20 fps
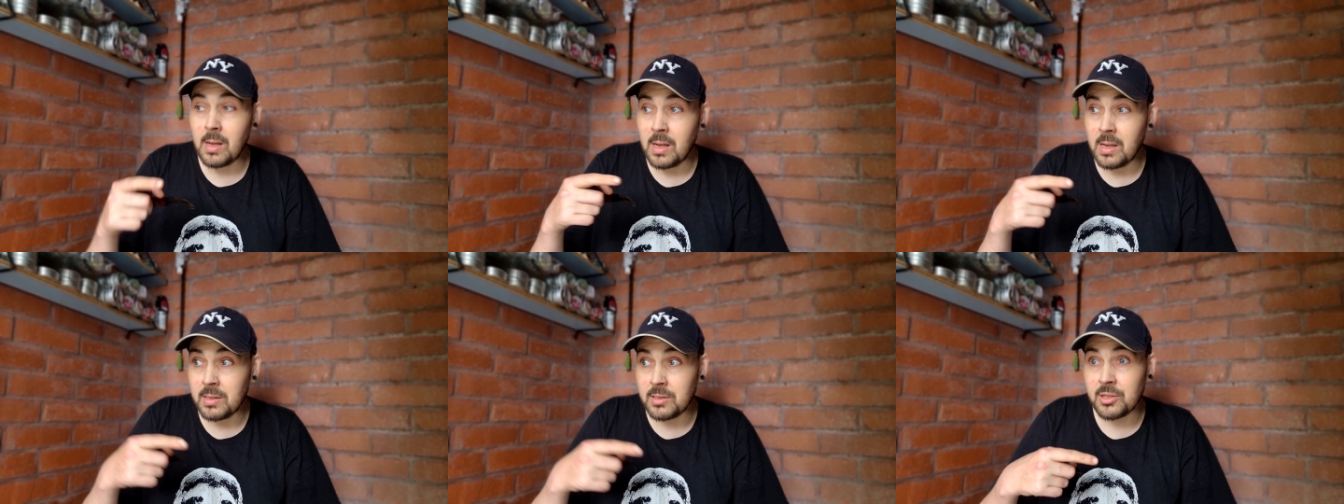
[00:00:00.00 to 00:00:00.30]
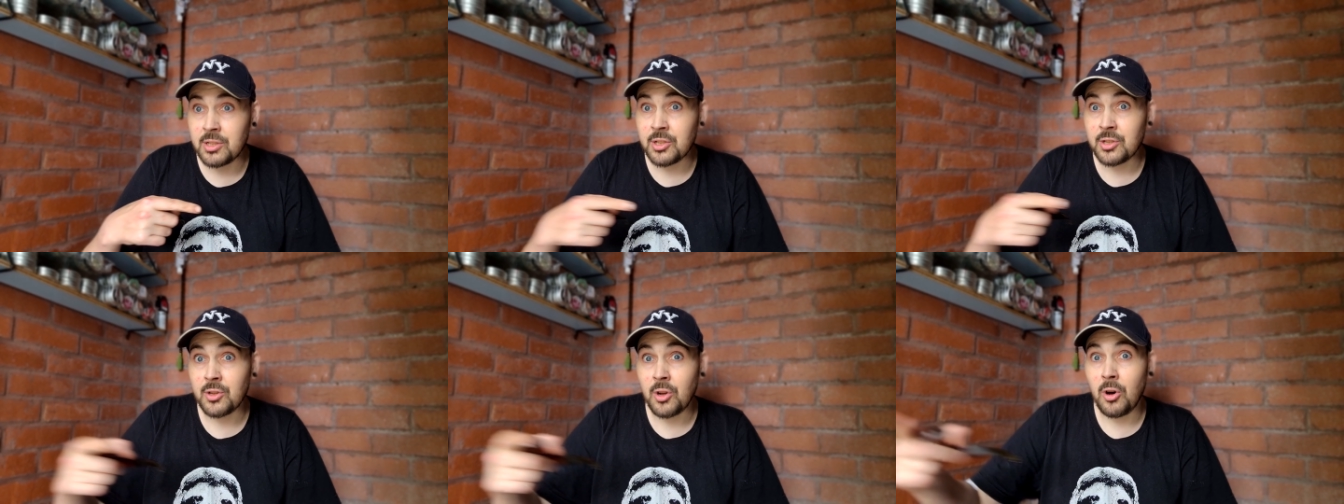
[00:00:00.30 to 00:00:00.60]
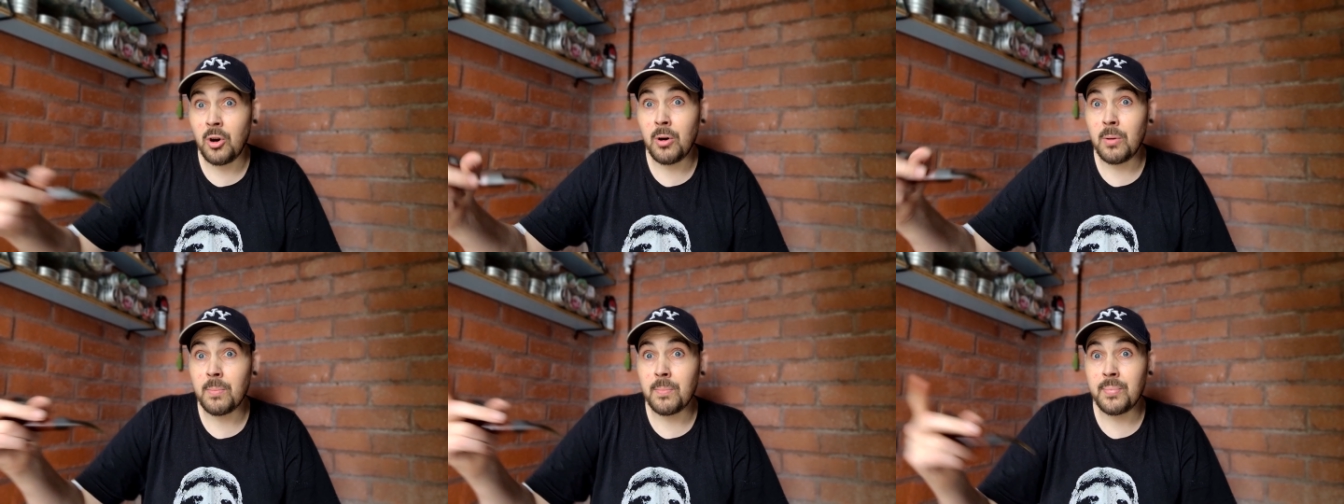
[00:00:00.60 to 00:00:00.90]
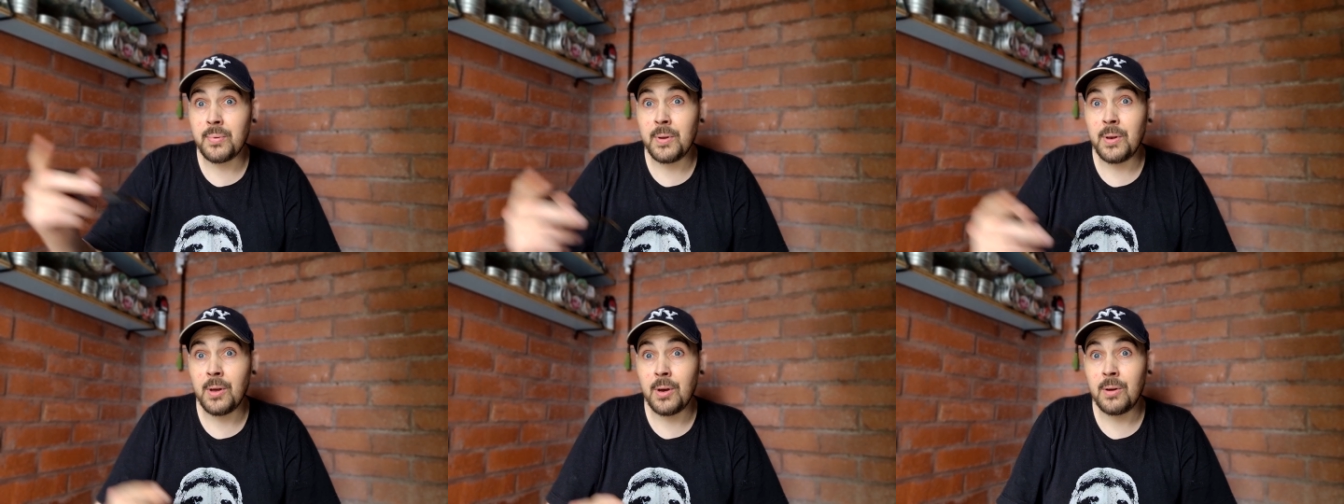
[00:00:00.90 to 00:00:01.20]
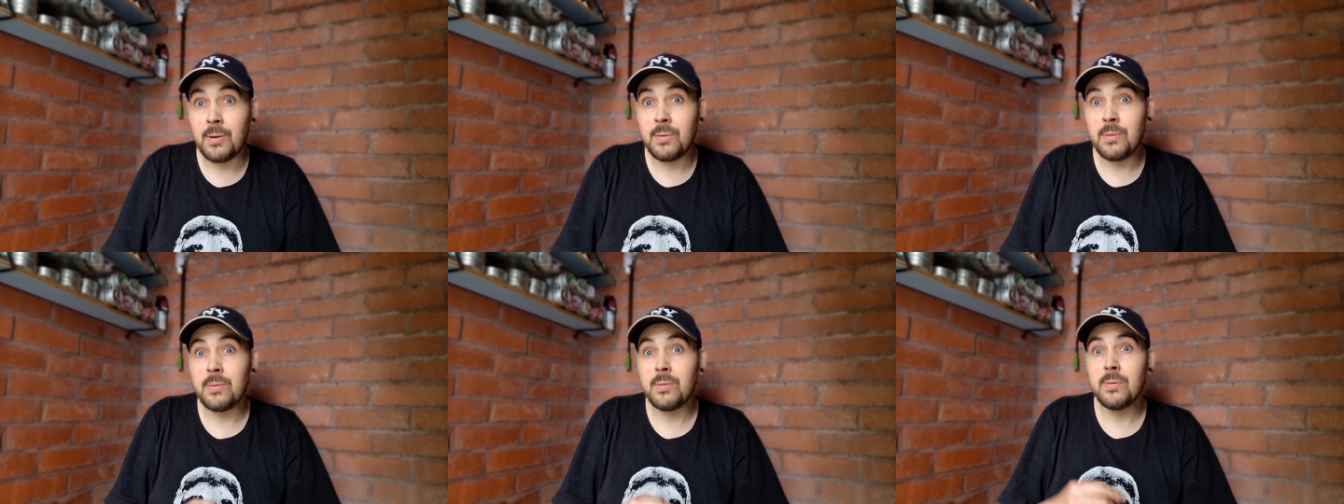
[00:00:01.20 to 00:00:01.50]
and stop, you
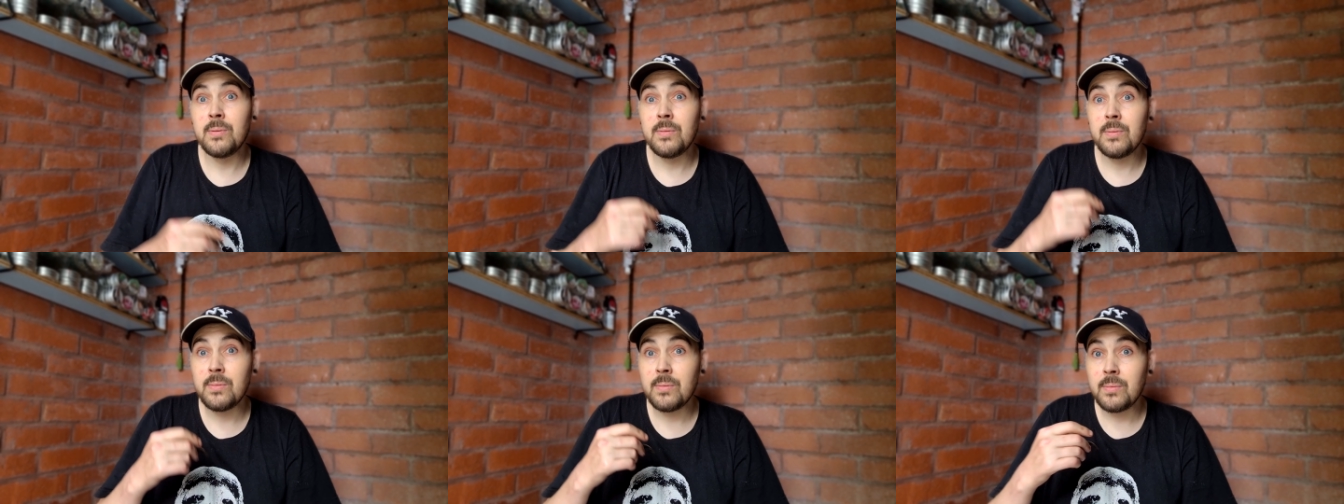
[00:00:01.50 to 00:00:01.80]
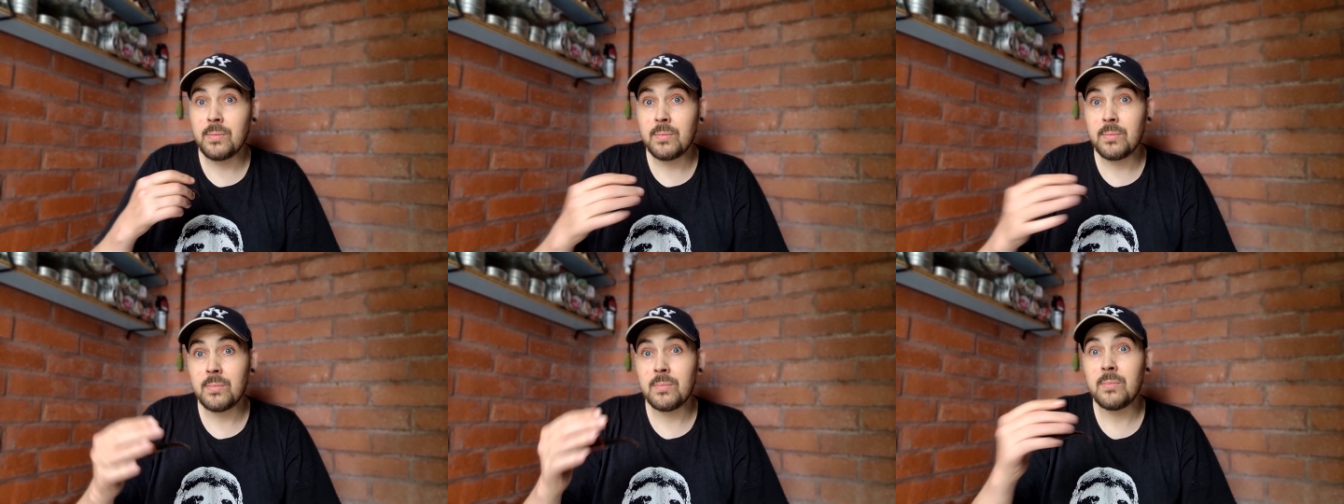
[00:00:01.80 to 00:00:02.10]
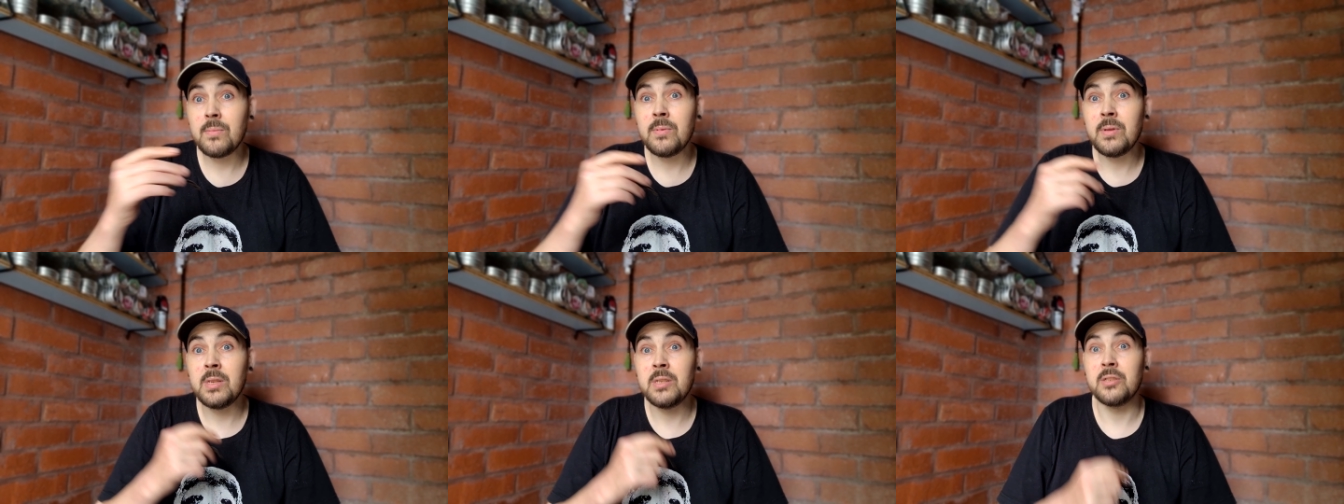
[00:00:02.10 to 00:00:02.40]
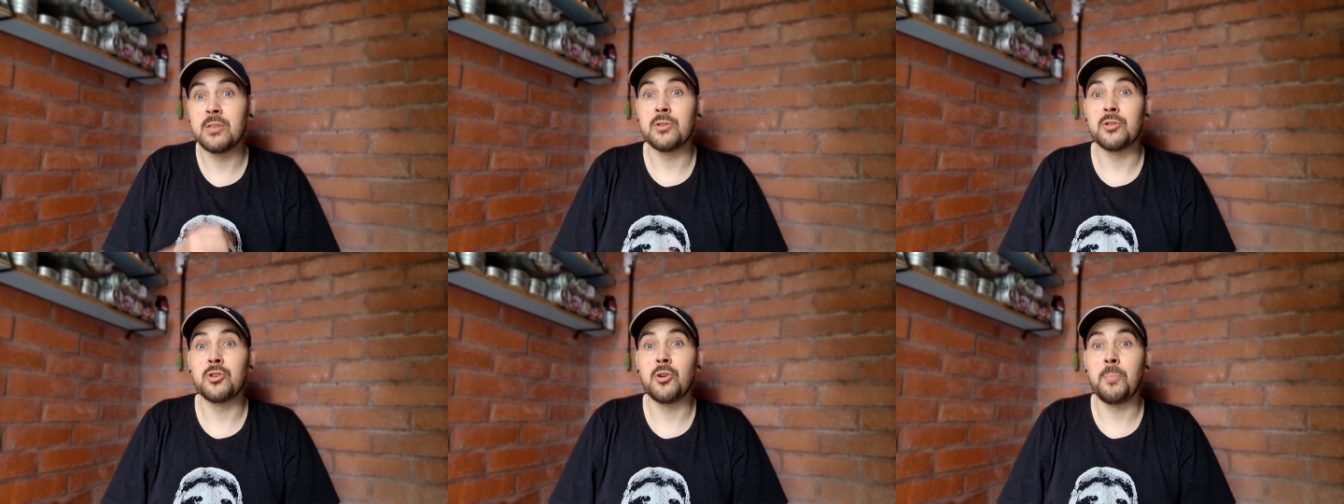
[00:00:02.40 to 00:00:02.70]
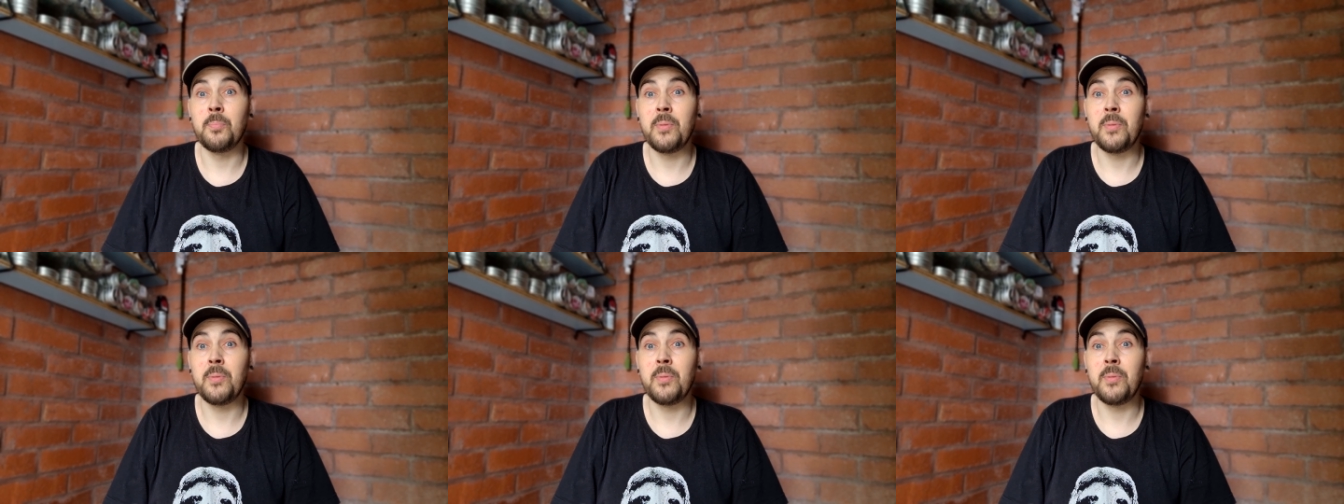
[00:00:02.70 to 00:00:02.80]
know, there's a job